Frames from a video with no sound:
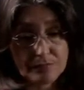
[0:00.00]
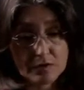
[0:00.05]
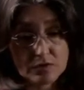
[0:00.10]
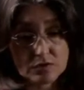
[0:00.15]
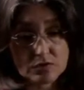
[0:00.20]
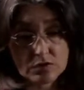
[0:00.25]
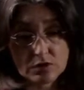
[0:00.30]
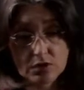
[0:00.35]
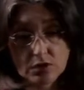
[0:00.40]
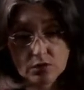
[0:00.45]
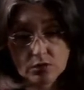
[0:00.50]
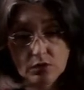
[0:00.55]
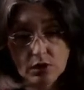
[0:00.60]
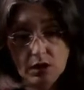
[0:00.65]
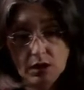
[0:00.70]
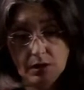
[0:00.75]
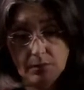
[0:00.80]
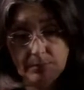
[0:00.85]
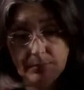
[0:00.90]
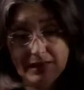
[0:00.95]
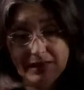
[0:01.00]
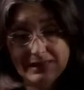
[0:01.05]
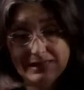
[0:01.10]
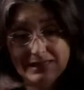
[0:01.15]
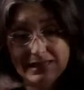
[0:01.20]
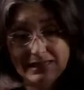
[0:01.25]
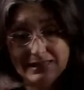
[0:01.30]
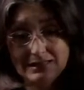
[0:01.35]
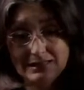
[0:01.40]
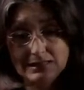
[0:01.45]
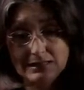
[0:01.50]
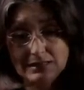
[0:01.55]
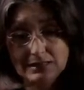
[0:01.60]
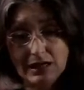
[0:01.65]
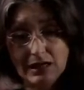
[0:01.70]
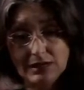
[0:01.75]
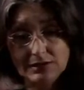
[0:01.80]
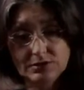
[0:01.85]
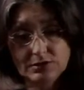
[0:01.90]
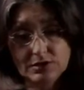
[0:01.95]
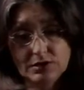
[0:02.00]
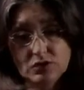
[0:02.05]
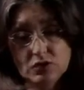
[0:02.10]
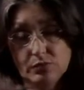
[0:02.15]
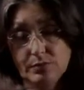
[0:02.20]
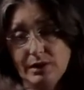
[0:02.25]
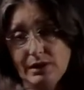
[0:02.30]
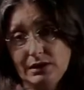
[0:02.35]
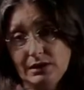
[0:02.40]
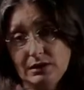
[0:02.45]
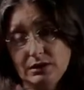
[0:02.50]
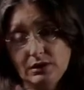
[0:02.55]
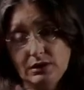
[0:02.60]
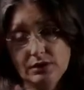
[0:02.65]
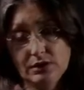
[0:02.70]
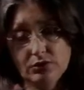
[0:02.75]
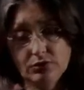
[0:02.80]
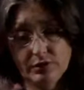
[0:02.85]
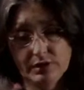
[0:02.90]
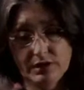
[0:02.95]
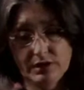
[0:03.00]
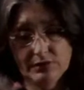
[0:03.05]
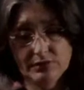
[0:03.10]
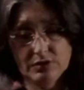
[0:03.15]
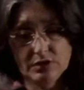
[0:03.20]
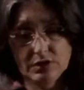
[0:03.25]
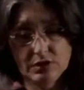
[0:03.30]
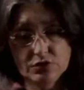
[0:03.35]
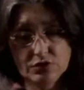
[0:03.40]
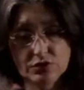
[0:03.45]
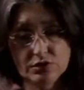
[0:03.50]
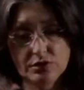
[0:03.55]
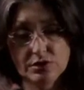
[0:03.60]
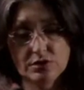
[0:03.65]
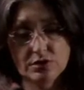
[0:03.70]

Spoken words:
So by 1900, so by early 20th century,